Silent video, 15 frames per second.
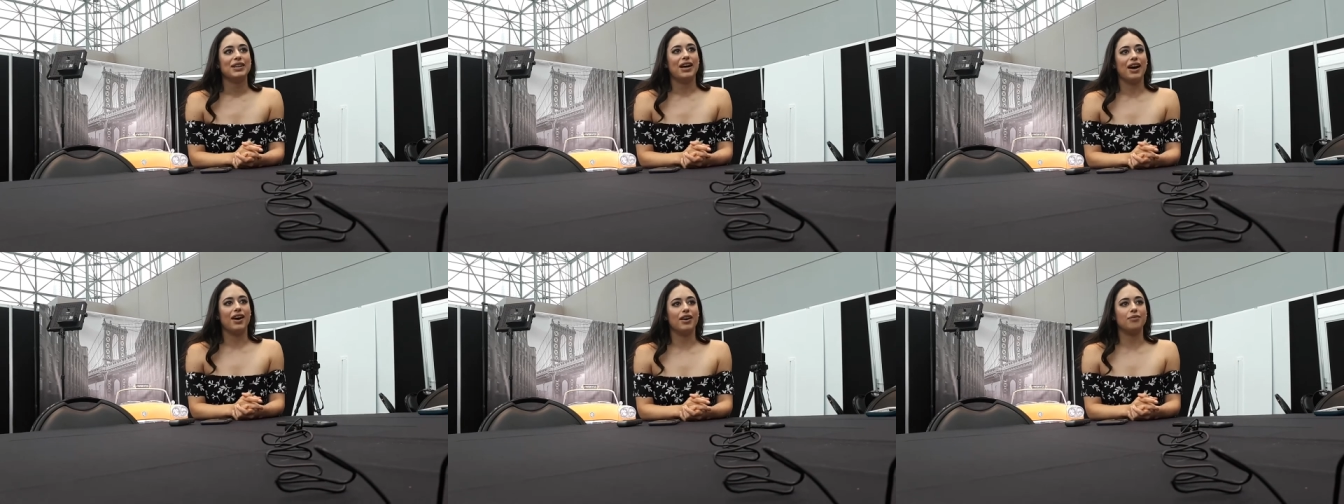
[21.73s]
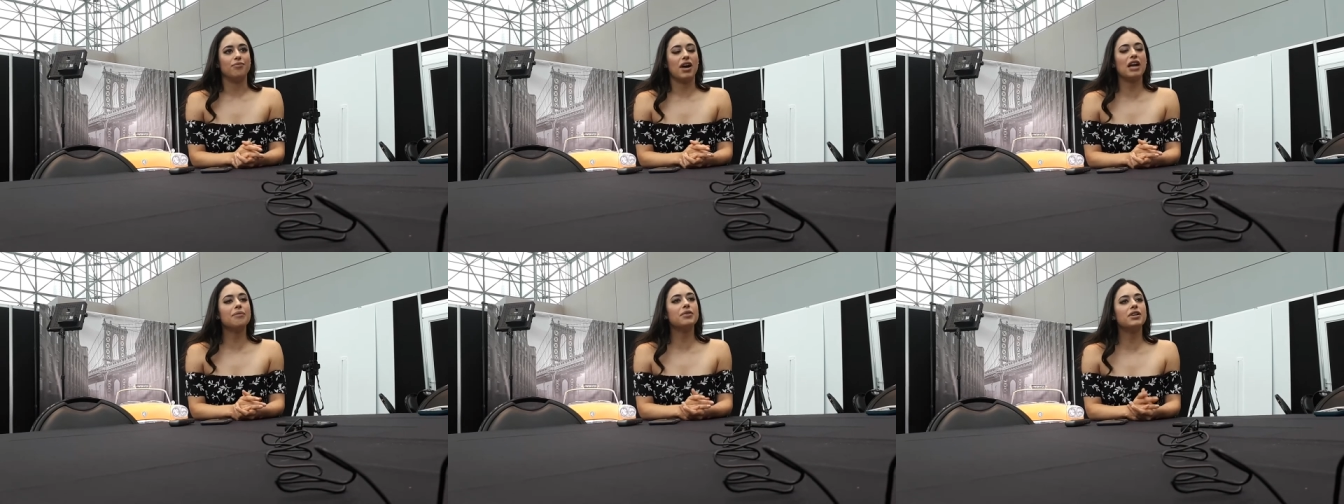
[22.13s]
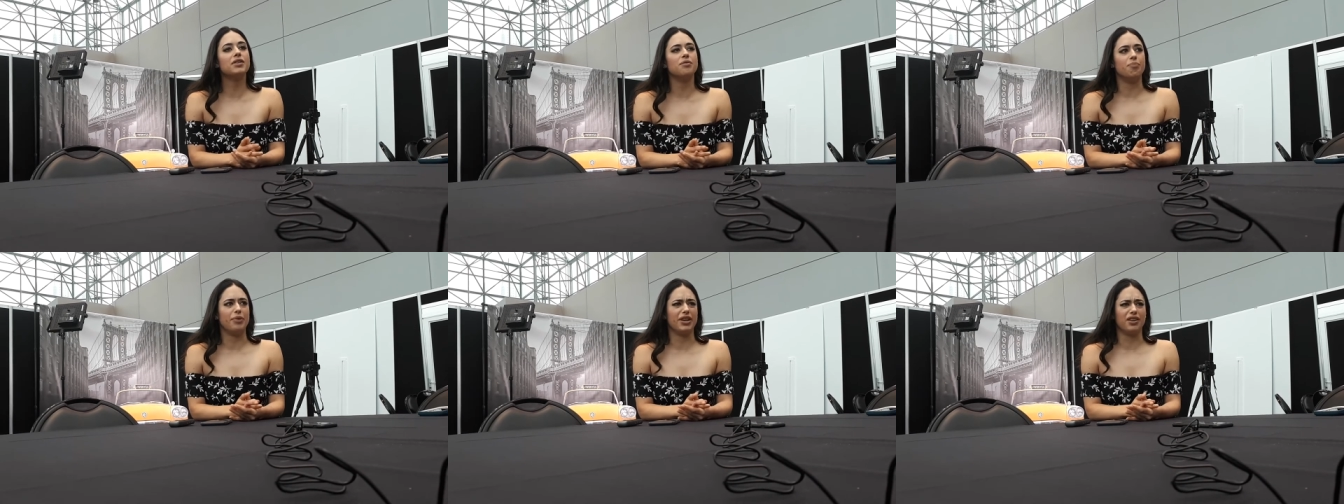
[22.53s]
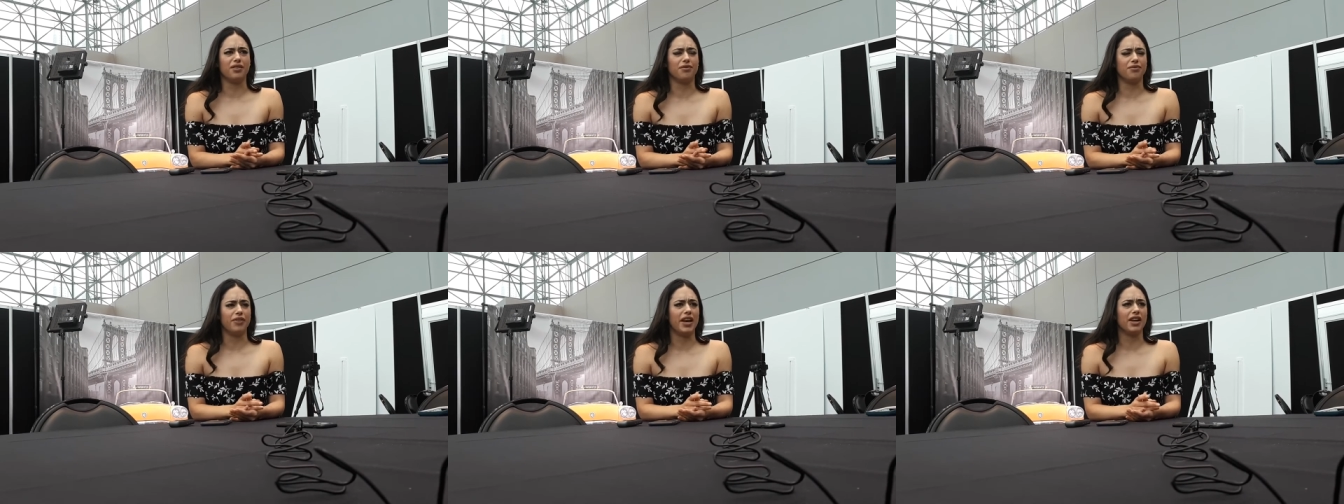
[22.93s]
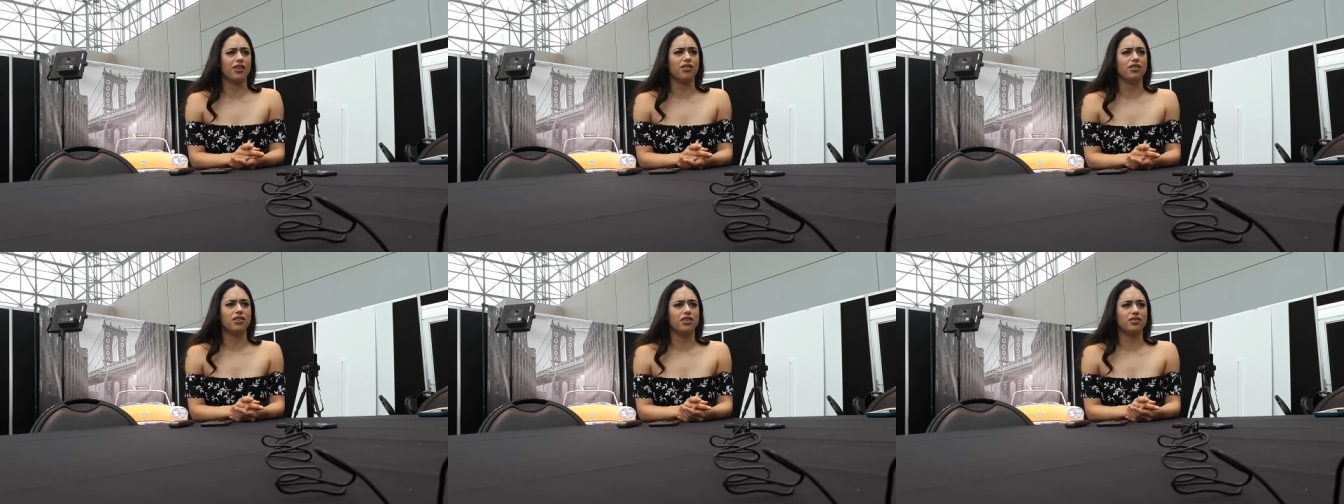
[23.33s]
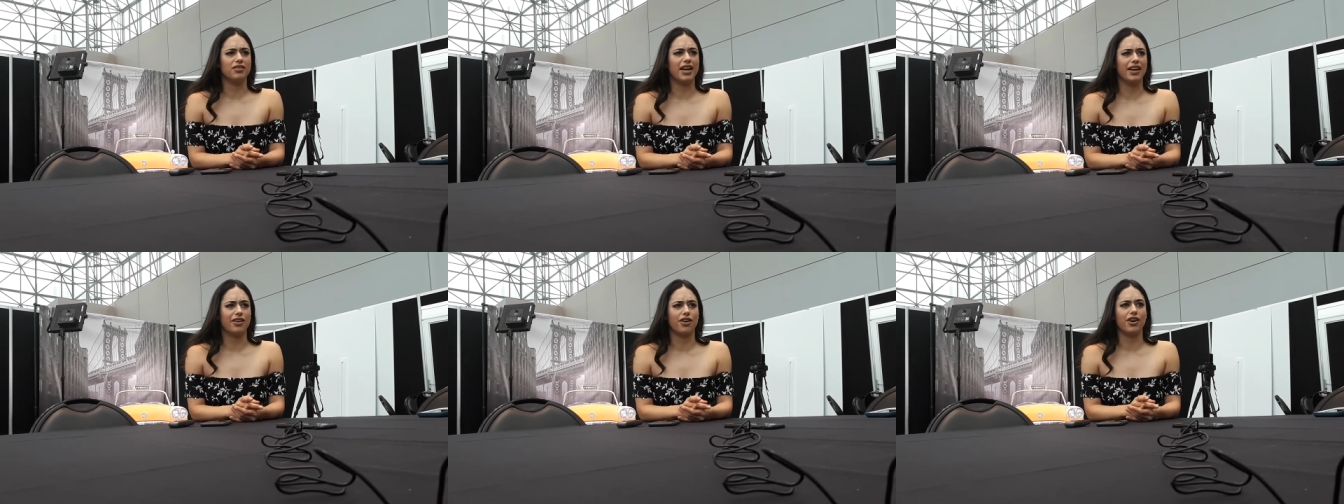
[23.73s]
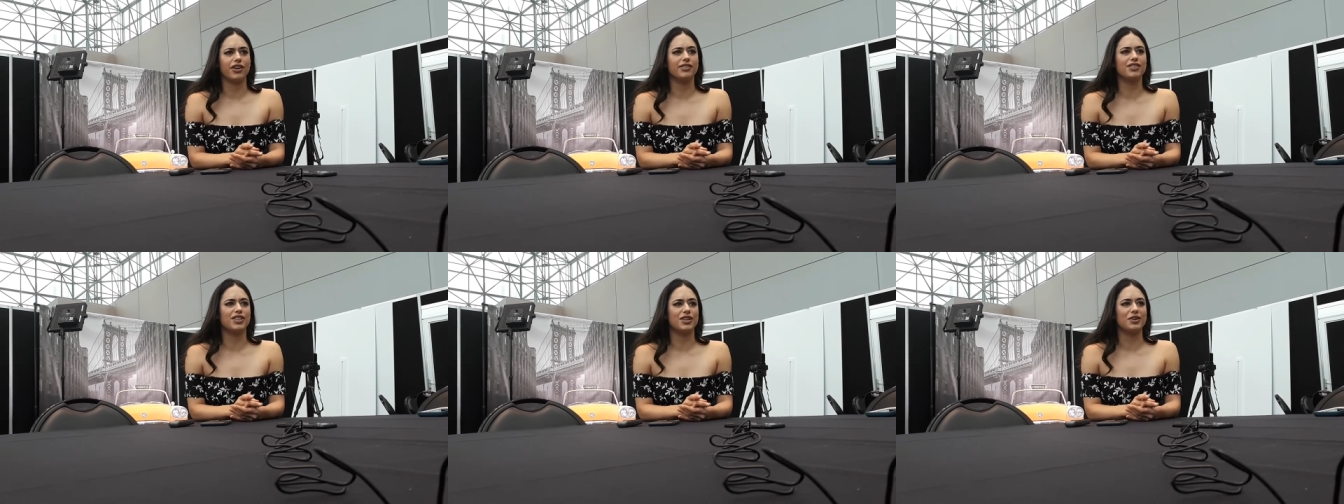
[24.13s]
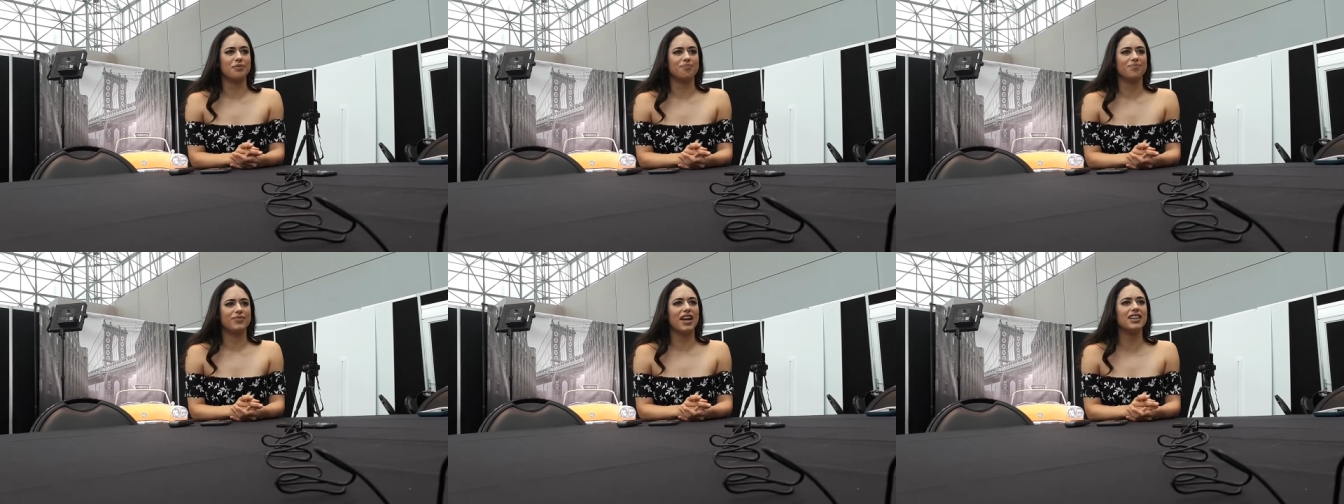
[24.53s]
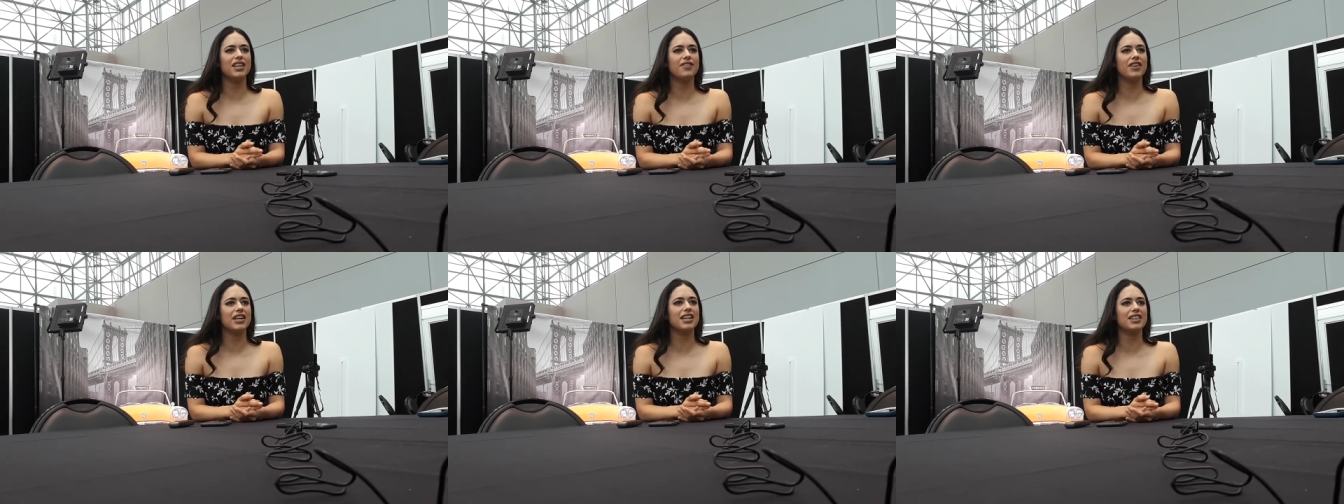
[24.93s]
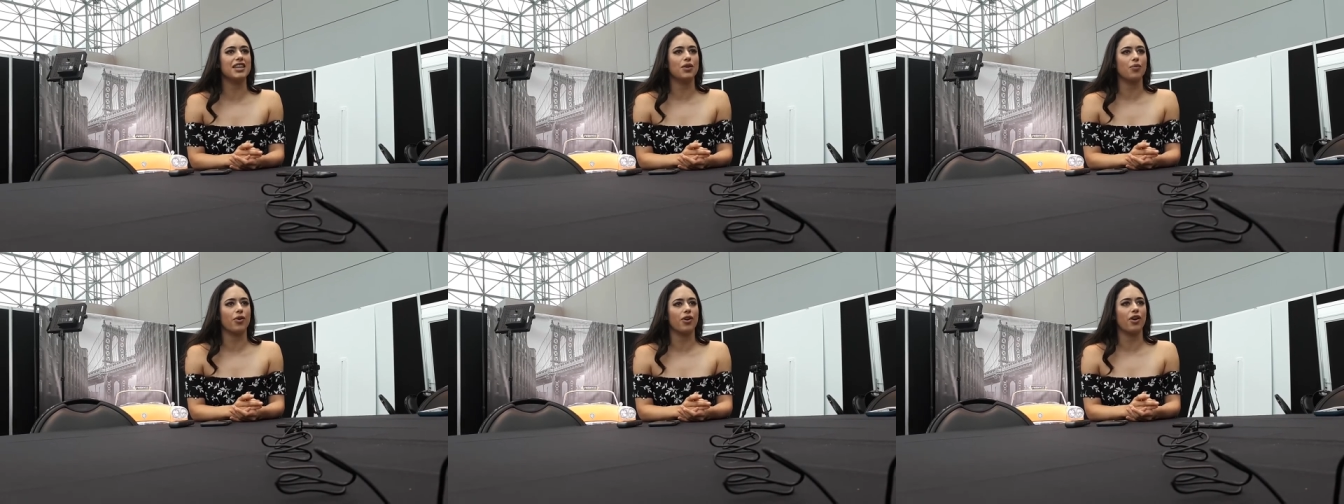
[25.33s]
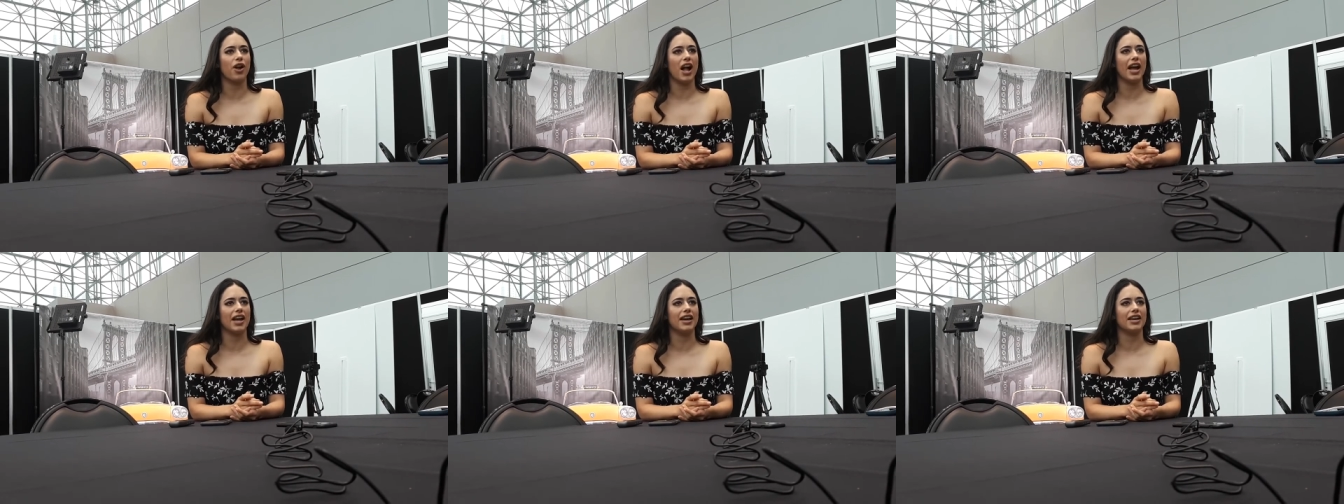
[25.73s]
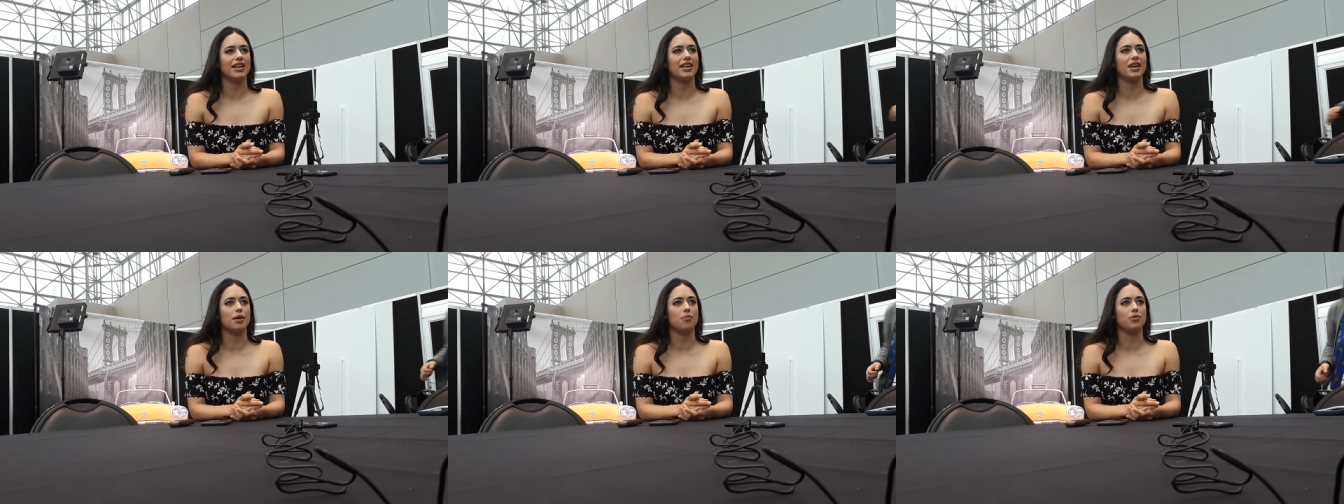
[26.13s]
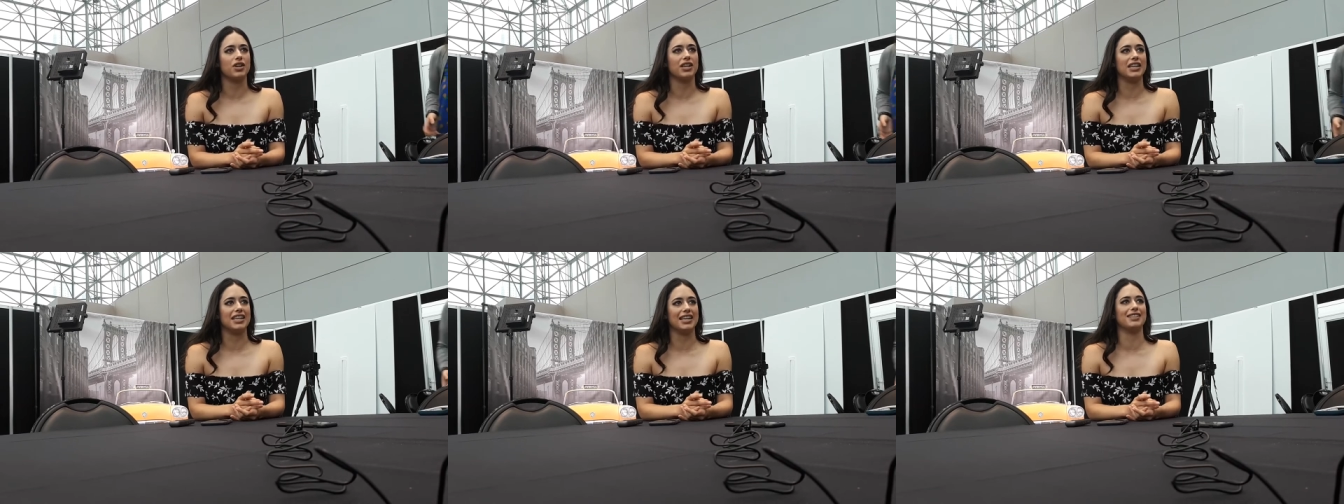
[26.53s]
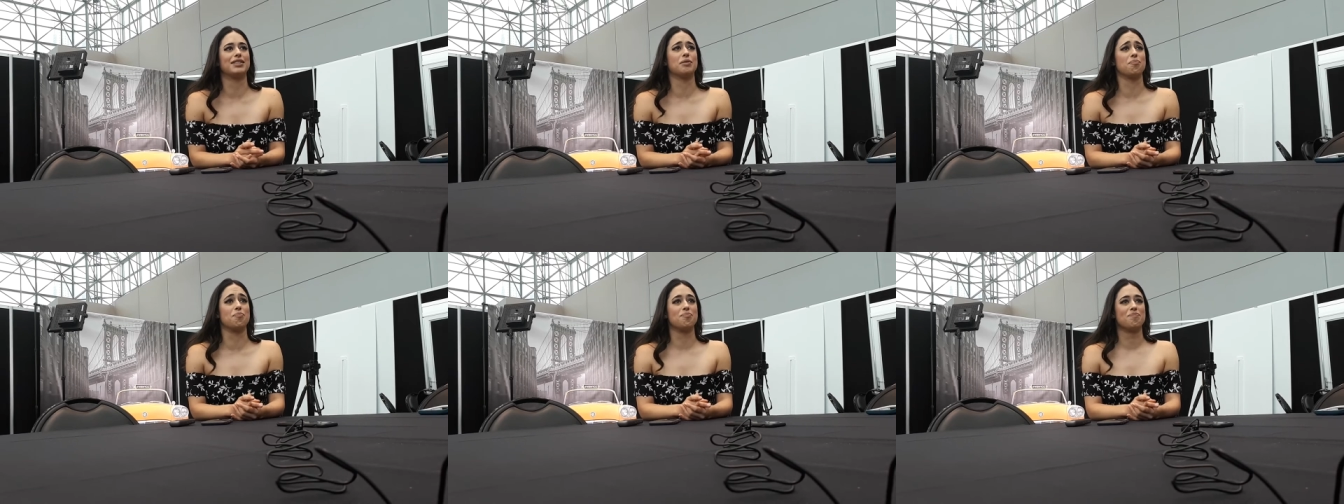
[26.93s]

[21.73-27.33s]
I'm a big fangirl at heart, so I love anything where I am going to get to